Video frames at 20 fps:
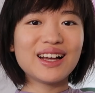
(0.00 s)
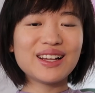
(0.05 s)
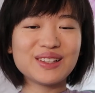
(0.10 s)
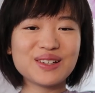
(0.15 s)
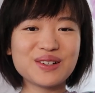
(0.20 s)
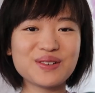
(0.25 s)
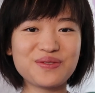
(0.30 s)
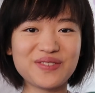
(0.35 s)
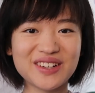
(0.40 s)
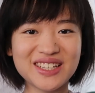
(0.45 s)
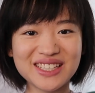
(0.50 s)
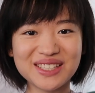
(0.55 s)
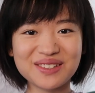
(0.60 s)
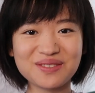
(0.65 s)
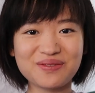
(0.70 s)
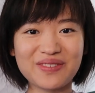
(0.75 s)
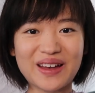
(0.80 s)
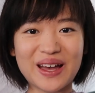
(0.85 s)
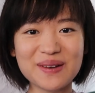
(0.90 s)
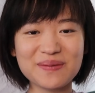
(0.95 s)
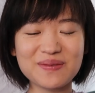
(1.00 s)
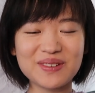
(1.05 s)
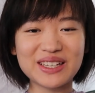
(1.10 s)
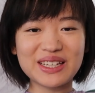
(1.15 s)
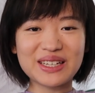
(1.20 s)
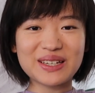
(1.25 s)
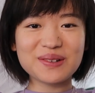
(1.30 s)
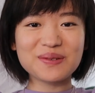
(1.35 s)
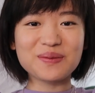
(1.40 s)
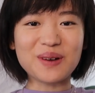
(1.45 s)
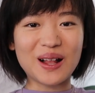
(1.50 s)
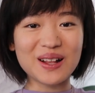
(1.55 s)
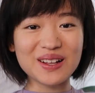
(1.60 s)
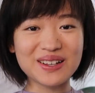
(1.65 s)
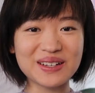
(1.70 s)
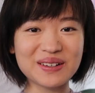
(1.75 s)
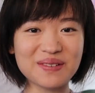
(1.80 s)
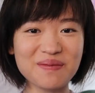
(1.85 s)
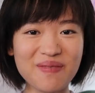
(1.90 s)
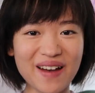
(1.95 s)
Hello friends and family,
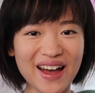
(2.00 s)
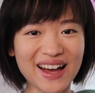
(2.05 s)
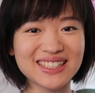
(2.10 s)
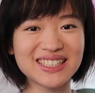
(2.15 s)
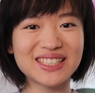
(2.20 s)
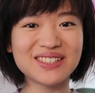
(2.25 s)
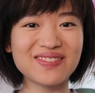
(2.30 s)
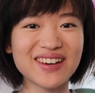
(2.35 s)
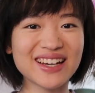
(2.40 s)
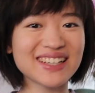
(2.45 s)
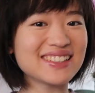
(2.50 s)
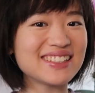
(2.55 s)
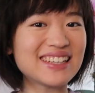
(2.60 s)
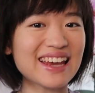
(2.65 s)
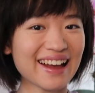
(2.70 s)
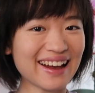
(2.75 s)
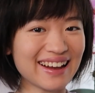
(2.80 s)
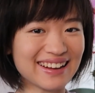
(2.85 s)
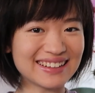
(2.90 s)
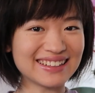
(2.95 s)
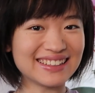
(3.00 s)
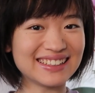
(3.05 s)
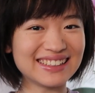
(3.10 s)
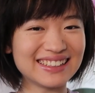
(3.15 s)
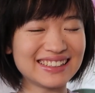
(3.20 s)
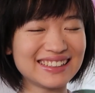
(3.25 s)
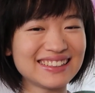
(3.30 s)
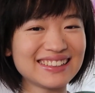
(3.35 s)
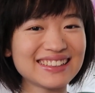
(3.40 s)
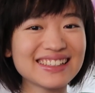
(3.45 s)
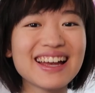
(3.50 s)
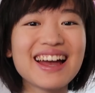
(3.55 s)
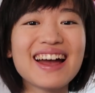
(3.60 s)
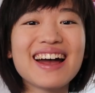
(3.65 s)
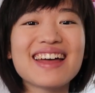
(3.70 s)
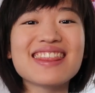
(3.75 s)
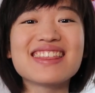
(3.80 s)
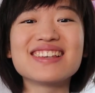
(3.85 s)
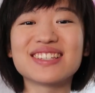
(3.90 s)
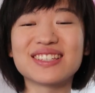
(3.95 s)
welcome back to my channel.
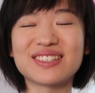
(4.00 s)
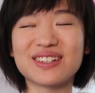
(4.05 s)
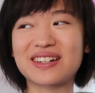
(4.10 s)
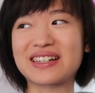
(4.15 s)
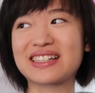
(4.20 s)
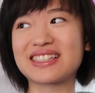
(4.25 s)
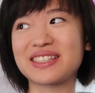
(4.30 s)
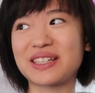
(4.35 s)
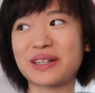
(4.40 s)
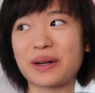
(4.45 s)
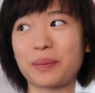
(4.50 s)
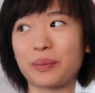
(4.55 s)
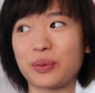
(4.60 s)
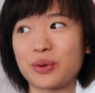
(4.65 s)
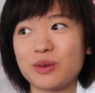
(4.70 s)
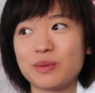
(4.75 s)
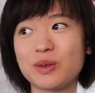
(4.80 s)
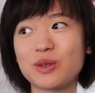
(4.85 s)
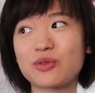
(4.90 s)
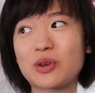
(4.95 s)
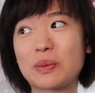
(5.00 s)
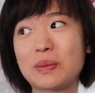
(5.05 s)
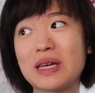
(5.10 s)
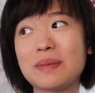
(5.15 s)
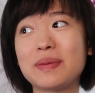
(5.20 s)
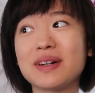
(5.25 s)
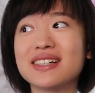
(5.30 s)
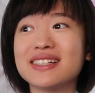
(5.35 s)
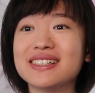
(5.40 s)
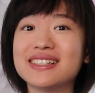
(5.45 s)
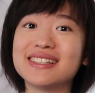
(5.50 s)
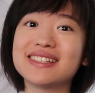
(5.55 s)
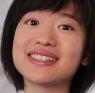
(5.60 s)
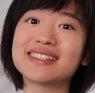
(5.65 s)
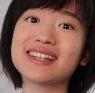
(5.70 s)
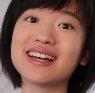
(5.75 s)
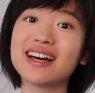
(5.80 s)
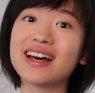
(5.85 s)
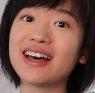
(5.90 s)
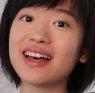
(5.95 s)
This is honestly an improvement for me because
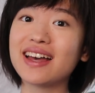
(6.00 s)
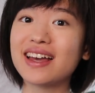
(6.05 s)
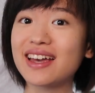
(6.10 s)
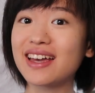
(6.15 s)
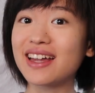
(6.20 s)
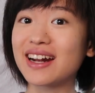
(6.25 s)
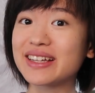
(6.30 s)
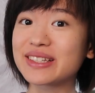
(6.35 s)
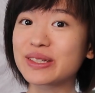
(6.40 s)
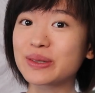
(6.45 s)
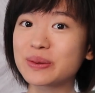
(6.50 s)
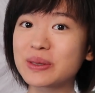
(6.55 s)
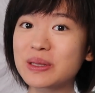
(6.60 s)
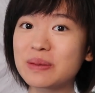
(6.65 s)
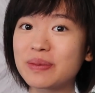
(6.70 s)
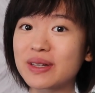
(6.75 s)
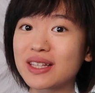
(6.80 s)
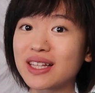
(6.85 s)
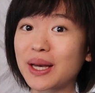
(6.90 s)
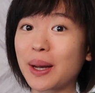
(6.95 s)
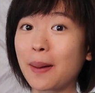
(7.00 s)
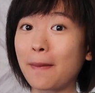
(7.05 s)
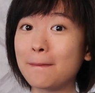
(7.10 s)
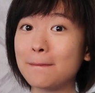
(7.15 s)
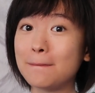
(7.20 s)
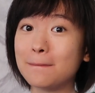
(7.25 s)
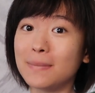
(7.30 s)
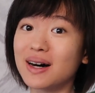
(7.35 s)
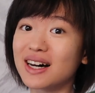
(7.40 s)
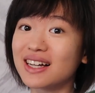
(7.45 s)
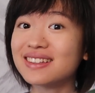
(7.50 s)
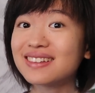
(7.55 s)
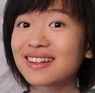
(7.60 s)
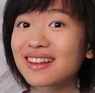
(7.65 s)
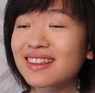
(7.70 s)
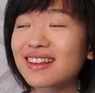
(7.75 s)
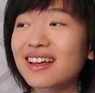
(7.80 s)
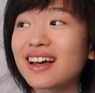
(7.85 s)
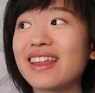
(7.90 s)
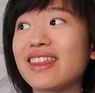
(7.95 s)
it has only been like a
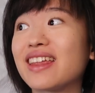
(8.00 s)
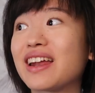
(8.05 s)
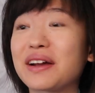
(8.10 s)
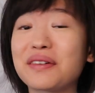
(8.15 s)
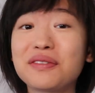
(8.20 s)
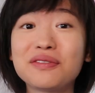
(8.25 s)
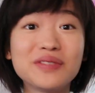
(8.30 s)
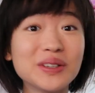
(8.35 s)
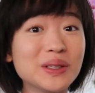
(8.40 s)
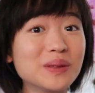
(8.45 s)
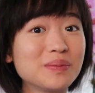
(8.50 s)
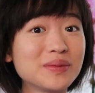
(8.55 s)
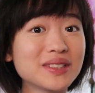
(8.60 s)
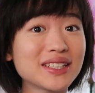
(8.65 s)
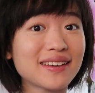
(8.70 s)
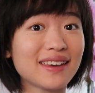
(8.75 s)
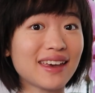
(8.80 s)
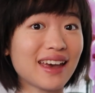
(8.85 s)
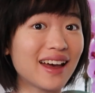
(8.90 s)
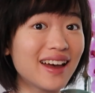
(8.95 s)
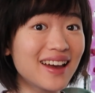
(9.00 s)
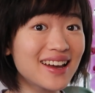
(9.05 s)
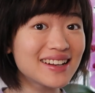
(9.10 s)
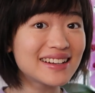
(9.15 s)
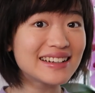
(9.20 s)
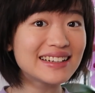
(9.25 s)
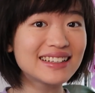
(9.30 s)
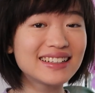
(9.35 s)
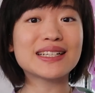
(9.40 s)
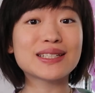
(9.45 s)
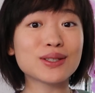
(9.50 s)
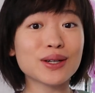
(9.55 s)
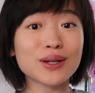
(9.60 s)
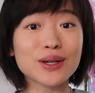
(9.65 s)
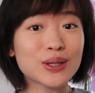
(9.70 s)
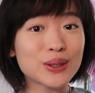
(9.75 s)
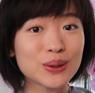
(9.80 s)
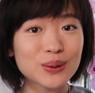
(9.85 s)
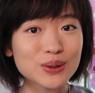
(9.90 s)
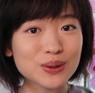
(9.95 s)
month and then I filmed again. It's not
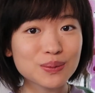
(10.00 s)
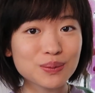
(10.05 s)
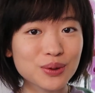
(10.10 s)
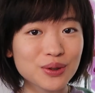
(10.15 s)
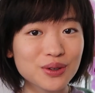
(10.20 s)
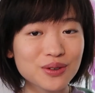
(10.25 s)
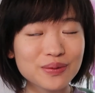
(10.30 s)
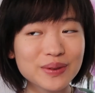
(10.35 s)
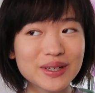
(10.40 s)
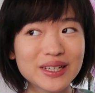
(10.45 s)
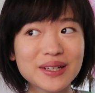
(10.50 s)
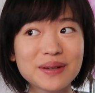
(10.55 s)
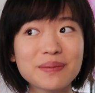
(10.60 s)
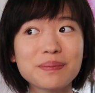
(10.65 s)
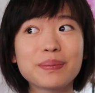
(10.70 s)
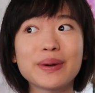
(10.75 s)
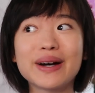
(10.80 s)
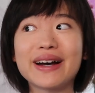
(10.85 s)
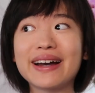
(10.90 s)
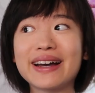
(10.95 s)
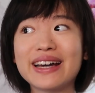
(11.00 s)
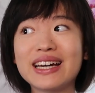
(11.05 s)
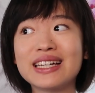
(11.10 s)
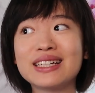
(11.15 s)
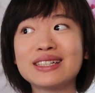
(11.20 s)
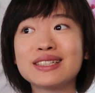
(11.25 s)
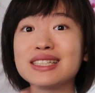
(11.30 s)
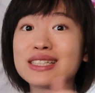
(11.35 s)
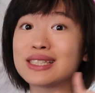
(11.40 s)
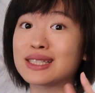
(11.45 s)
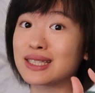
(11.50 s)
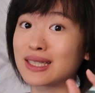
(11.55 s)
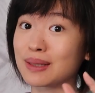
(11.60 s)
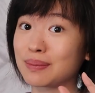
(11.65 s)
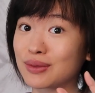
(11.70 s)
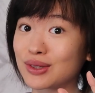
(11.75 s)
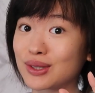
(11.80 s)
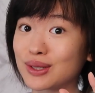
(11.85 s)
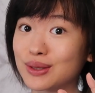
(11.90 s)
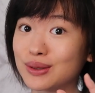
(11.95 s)
a huge improvement, but it's
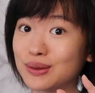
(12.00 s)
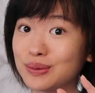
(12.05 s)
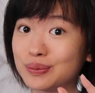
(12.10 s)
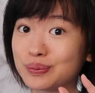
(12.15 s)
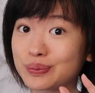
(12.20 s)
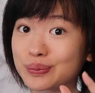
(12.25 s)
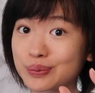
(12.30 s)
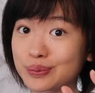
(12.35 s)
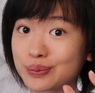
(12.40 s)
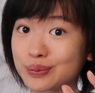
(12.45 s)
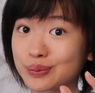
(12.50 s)
something.